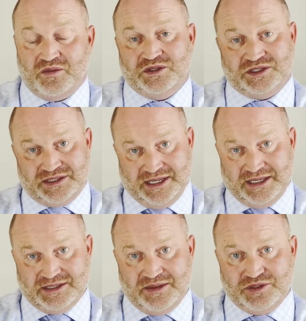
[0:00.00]
which is the
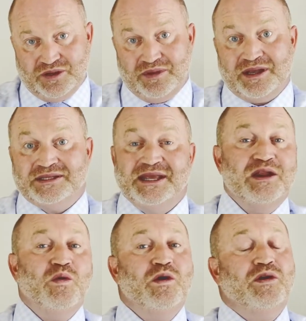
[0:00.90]
exemption, because they
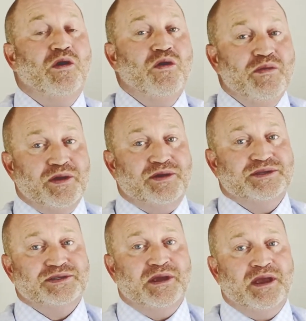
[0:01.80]
don't want homeowners